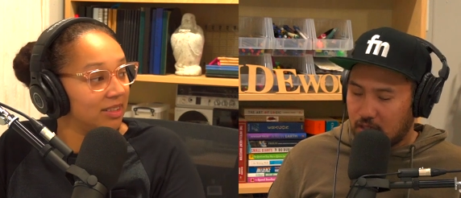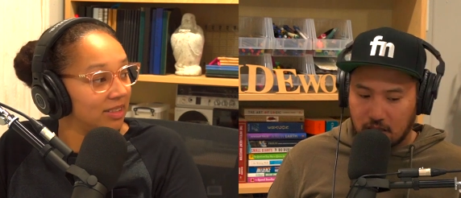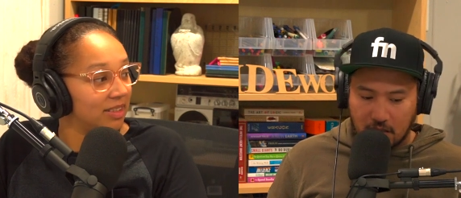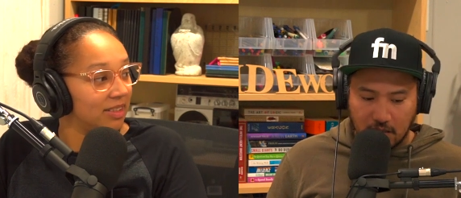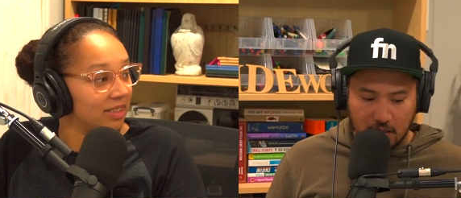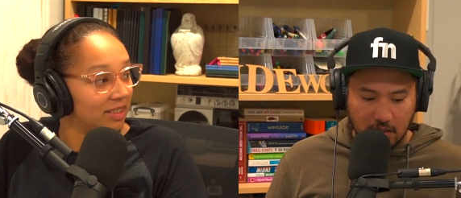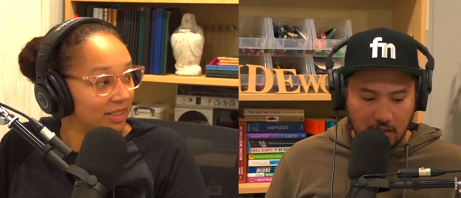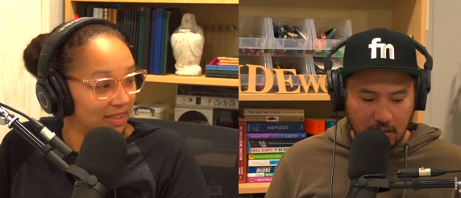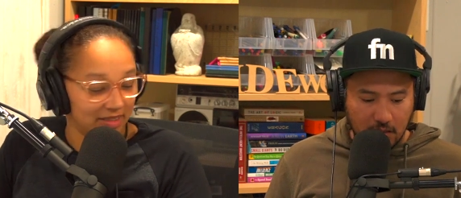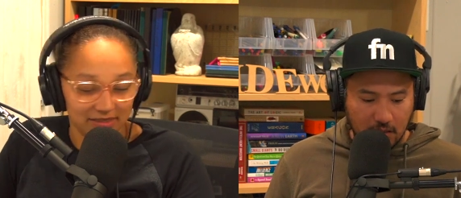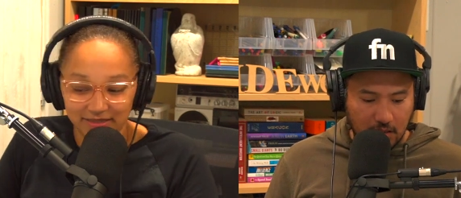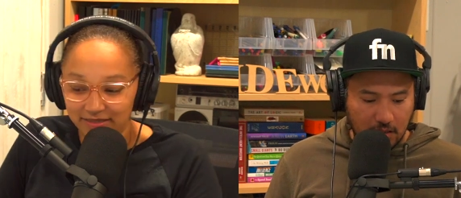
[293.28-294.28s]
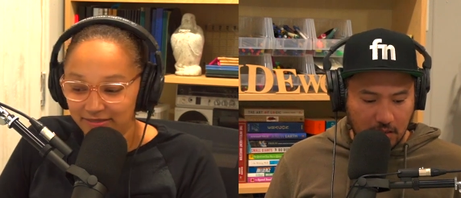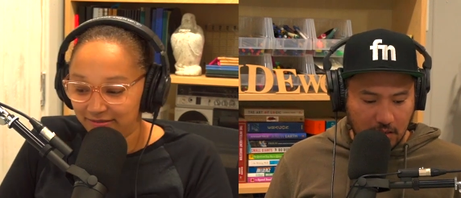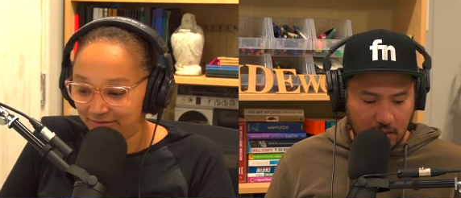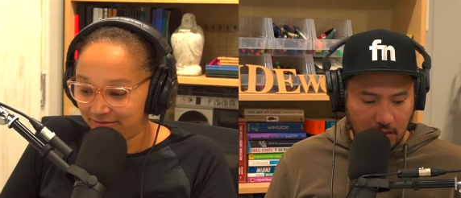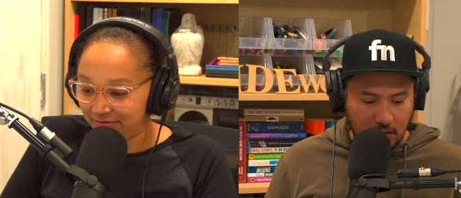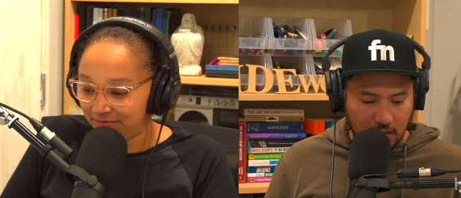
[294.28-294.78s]

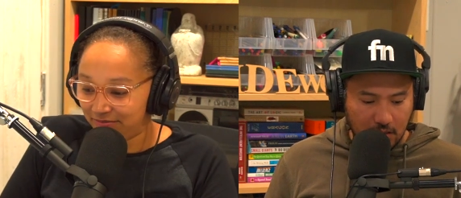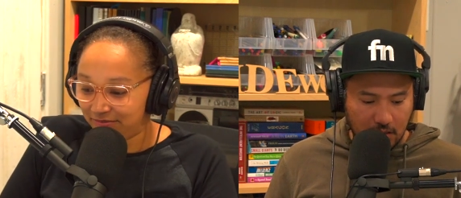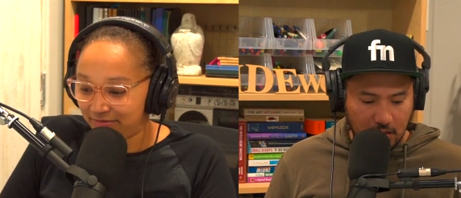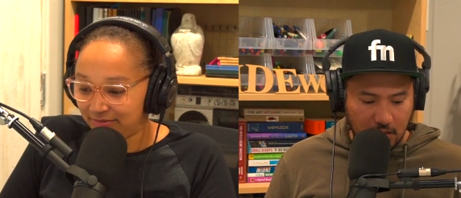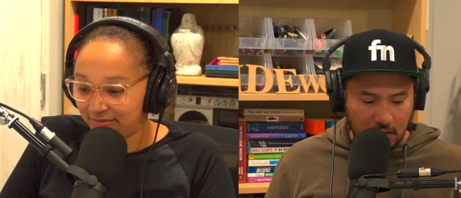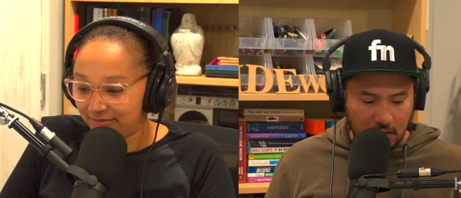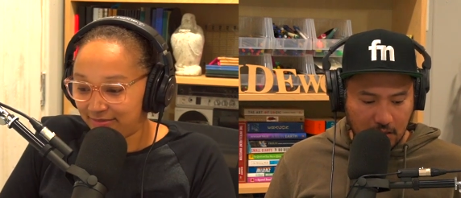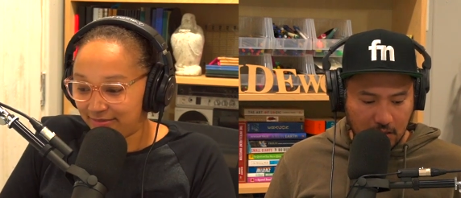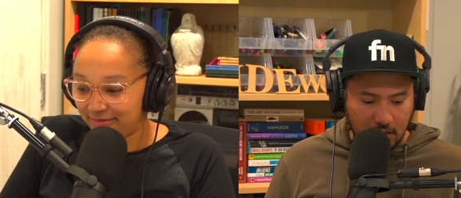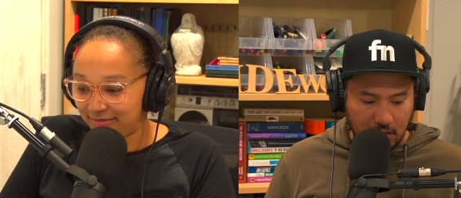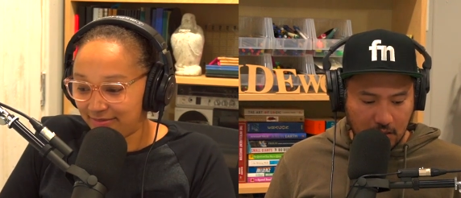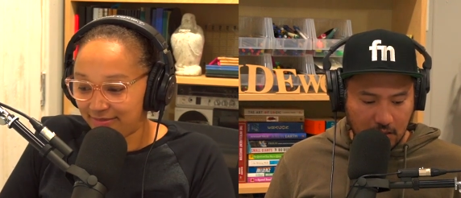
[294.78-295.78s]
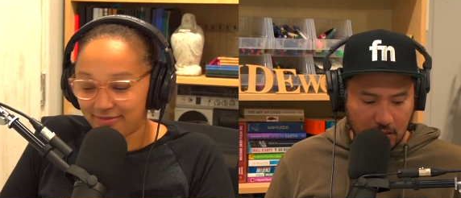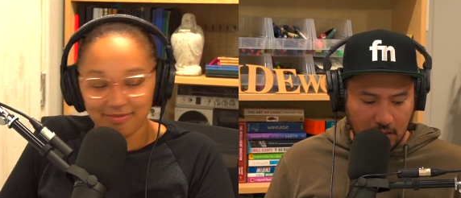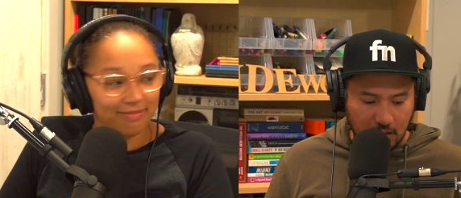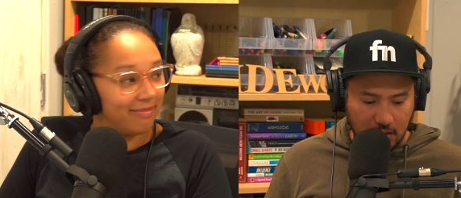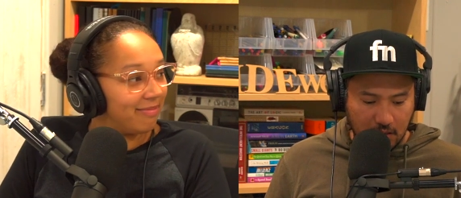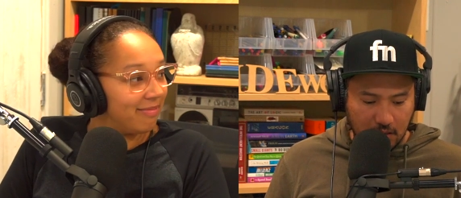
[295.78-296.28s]
Nobody speaks.